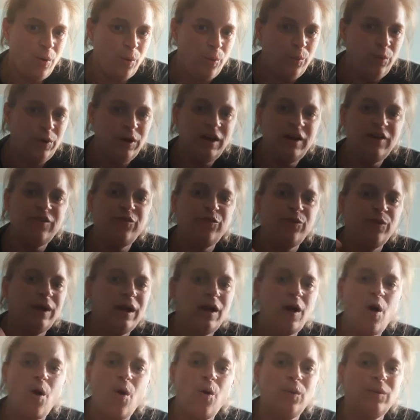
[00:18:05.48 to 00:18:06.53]
What if we
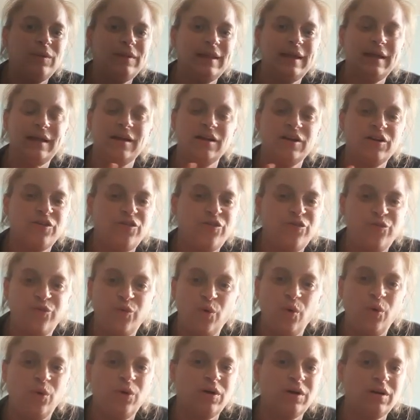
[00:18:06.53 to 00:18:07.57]
only can
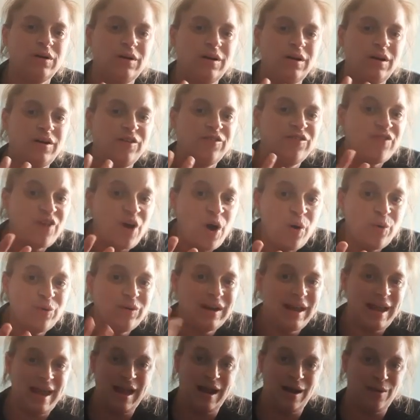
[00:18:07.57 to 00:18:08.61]
afford phone
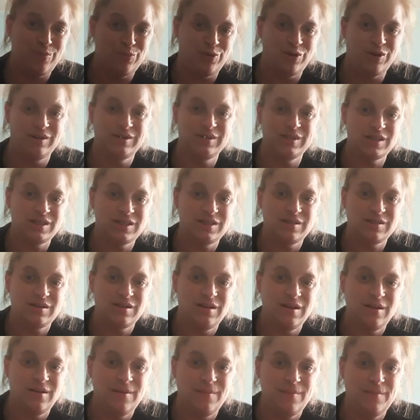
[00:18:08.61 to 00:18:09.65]
cameras?
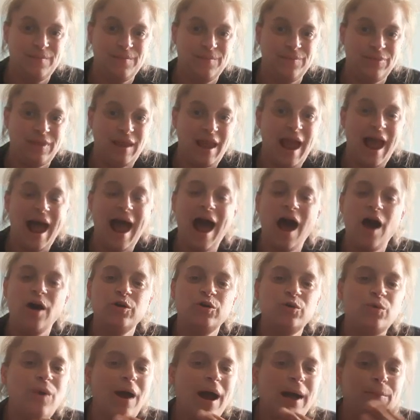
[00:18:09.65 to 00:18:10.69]
How
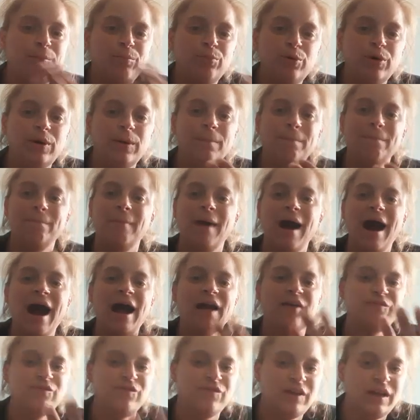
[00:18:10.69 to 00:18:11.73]
do I put
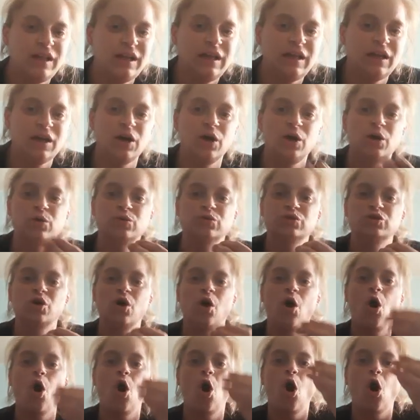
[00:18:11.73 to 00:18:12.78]
my videos
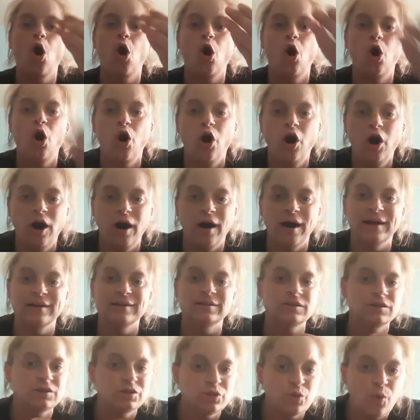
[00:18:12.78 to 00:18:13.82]
on
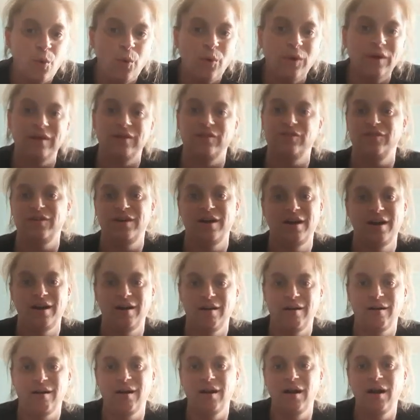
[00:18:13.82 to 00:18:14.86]

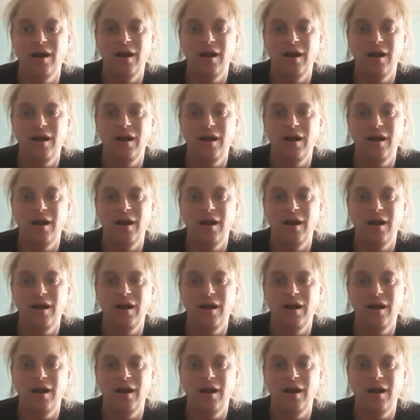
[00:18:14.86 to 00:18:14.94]
StoryFire?